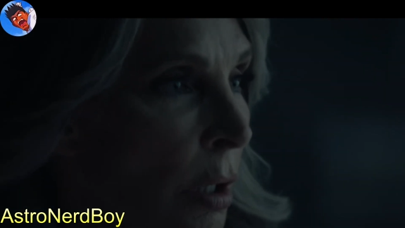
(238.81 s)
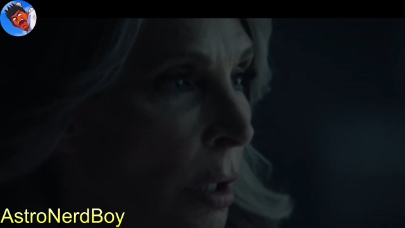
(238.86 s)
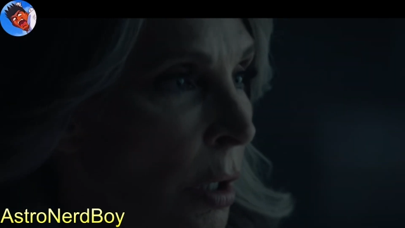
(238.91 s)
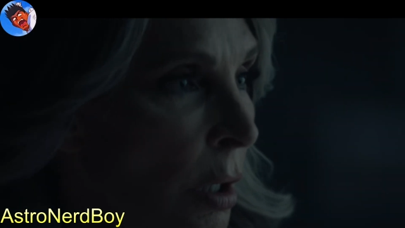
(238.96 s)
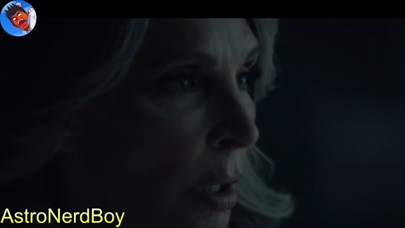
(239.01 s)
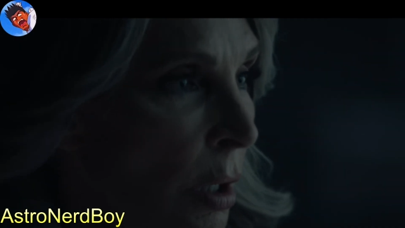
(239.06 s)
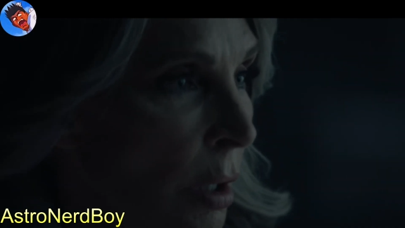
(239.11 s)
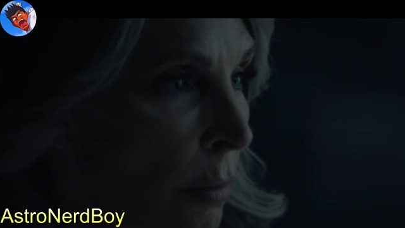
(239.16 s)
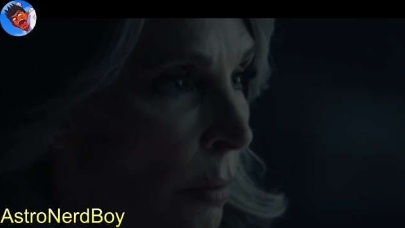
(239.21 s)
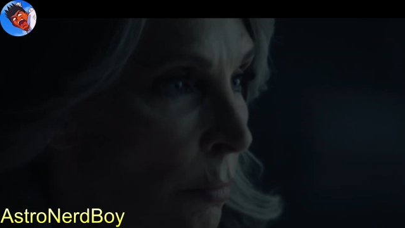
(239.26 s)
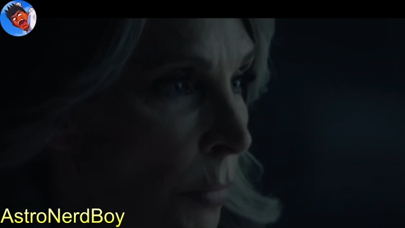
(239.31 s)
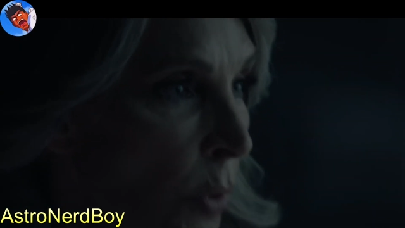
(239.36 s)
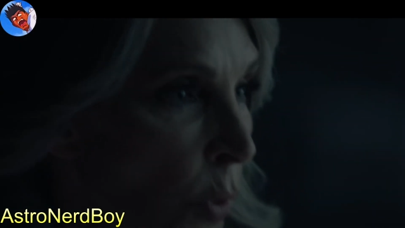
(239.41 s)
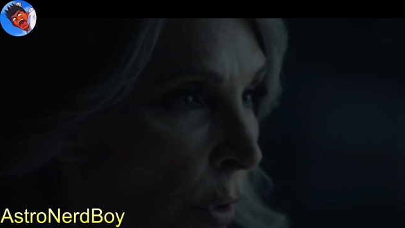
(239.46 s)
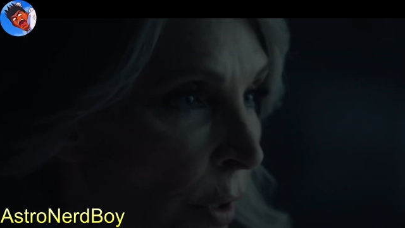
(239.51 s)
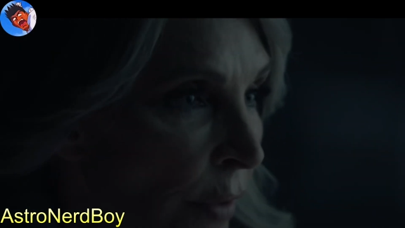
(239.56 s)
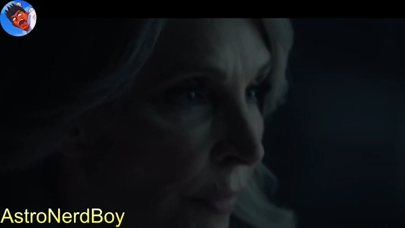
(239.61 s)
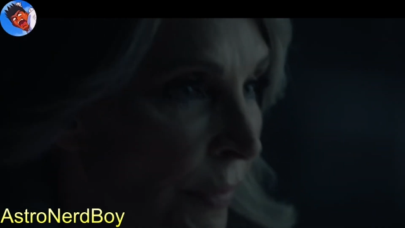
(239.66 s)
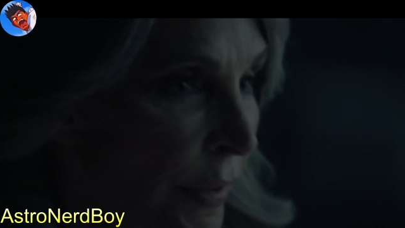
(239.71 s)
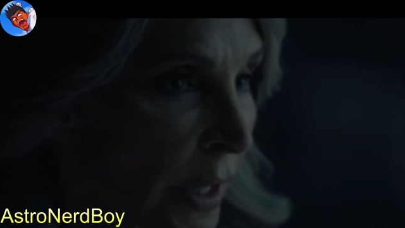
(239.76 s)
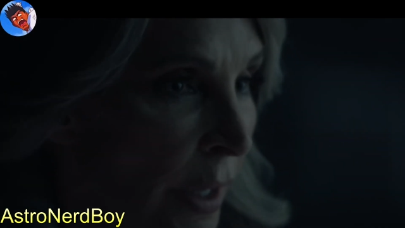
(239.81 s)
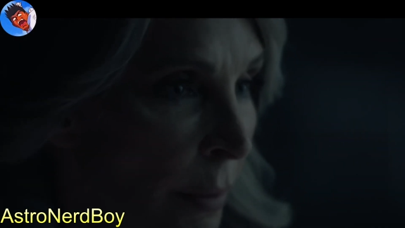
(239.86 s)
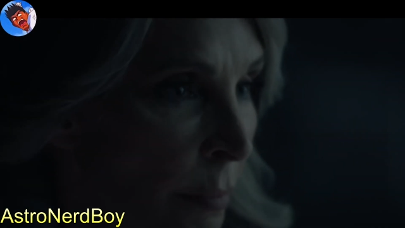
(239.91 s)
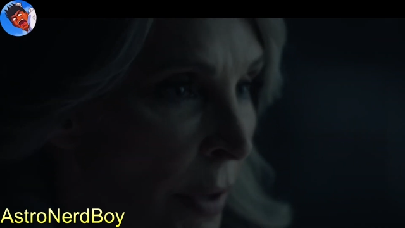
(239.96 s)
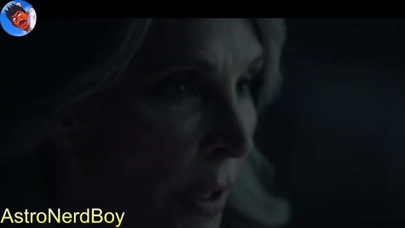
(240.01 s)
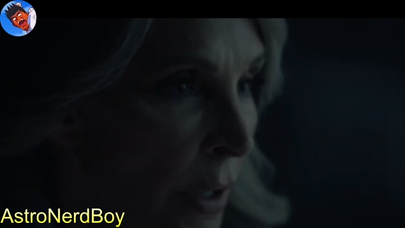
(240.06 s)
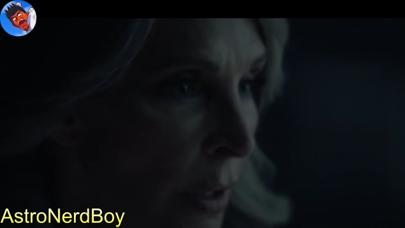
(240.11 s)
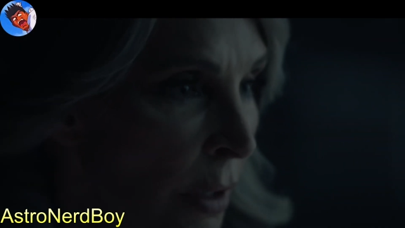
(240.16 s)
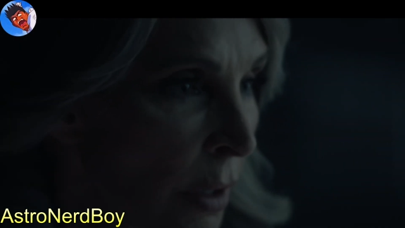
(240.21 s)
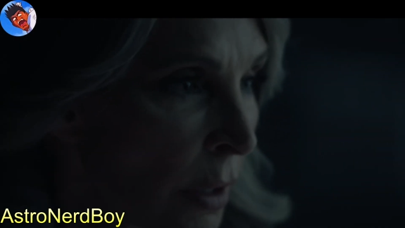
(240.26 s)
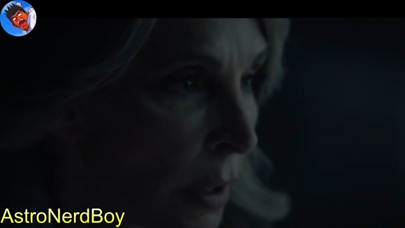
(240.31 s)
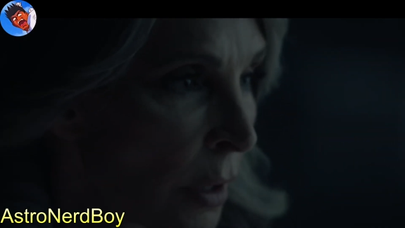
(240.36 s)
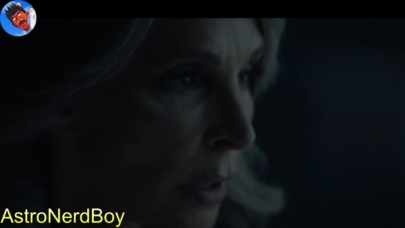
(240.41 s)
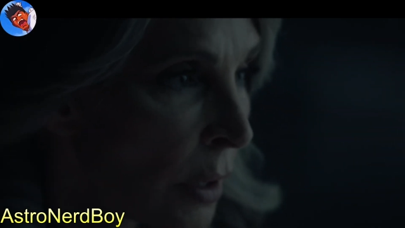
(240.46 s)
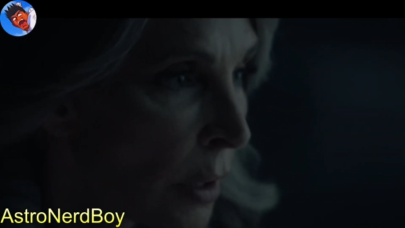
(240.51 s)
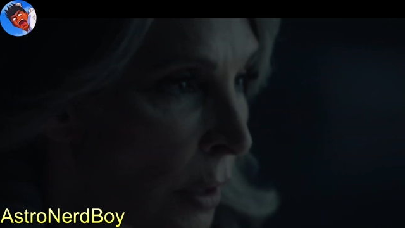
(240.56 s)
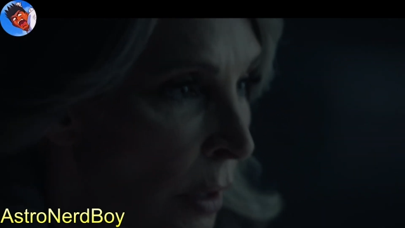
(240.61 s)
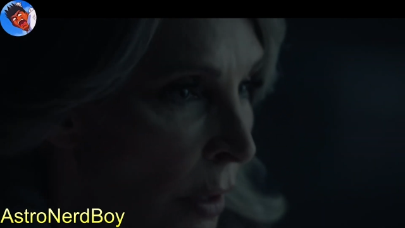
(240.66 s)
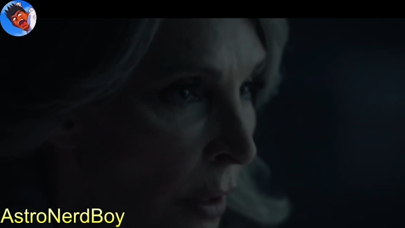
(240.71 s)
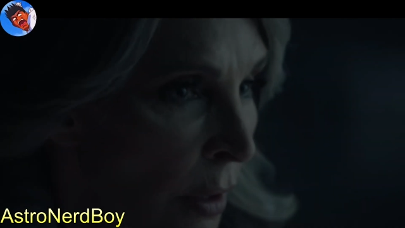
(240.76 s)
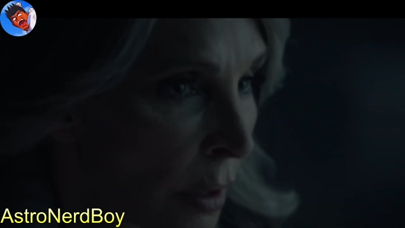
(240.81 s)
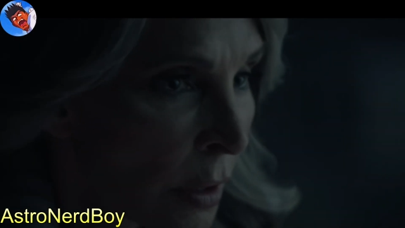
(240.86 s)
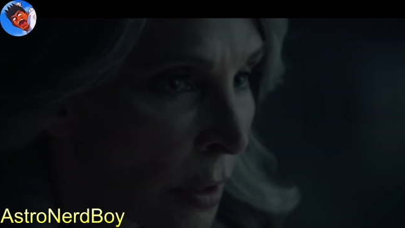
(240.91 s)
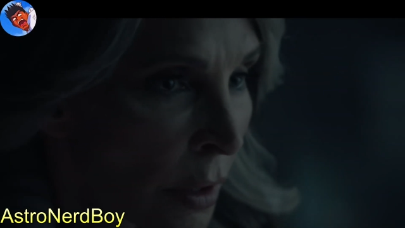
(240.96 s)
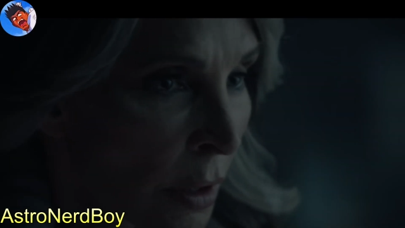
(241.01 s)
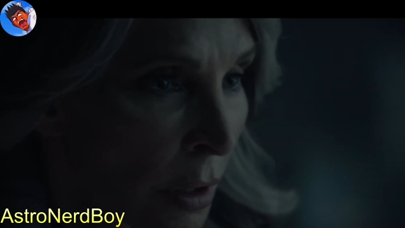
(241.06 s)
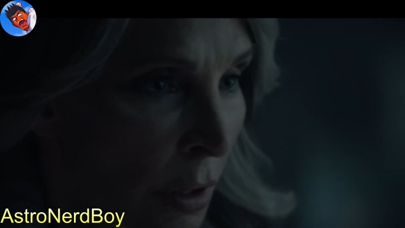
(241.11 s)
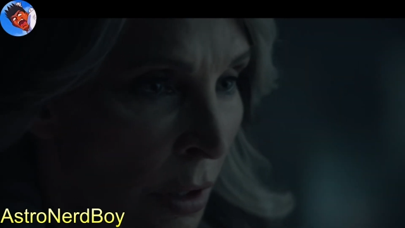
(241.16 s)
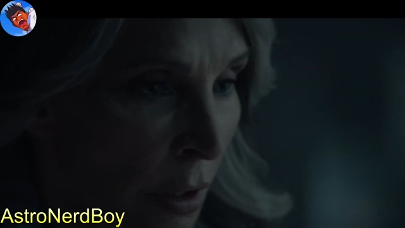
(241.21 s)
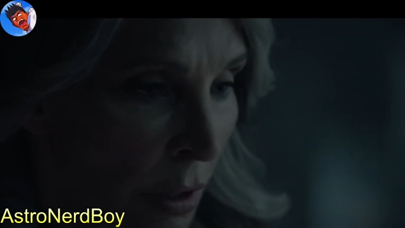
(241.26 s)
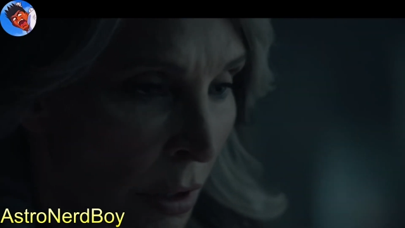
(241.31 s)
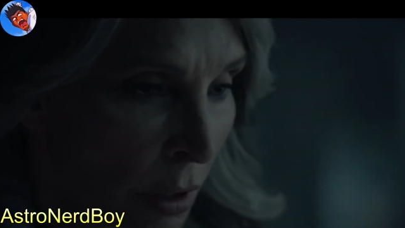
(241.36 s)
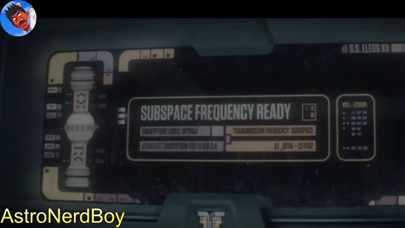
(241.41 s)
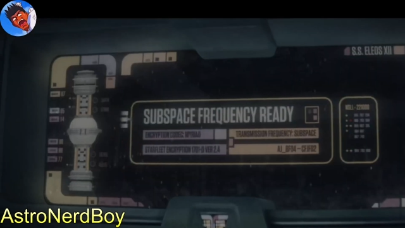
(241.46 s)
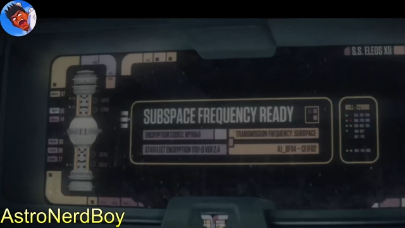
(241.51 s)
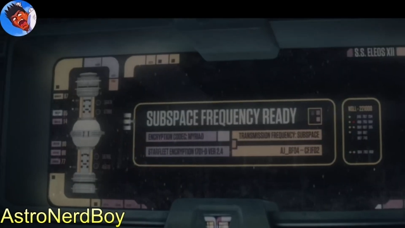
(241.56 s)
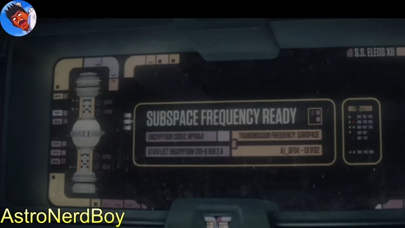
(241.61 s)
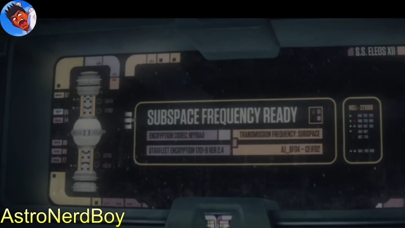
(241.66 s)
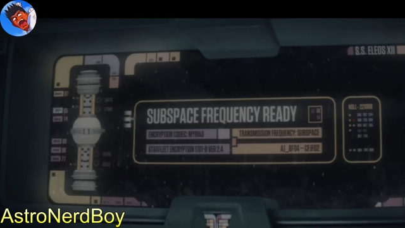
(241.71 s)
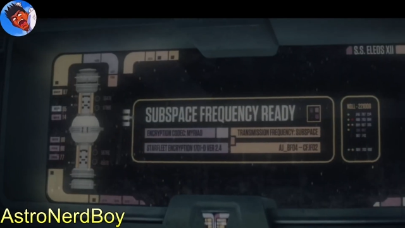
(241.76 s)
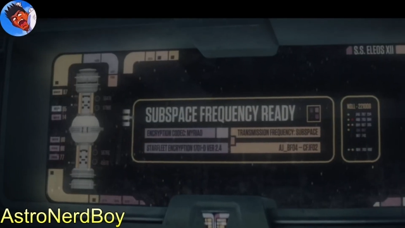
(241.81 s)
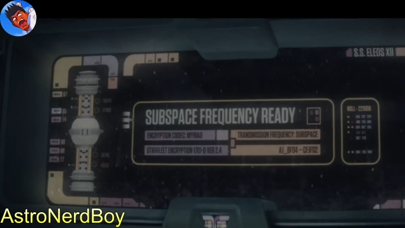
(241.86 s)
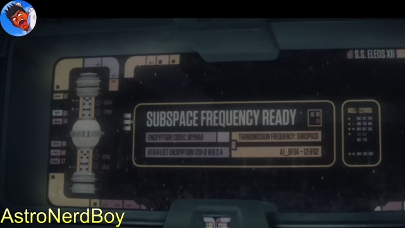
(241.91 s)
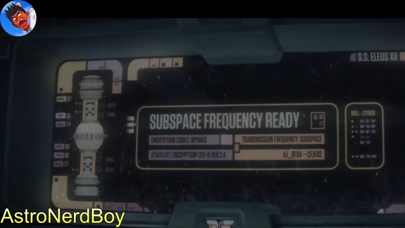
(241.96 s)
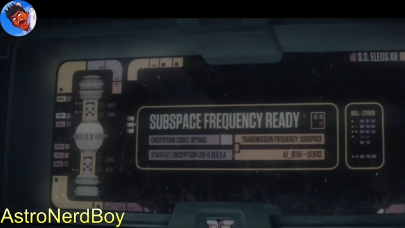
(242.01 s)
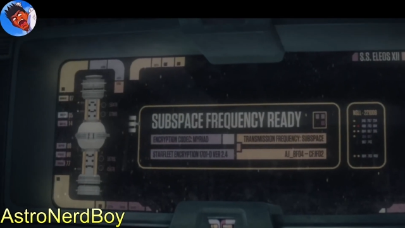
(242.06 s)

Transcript: (no speaker visible)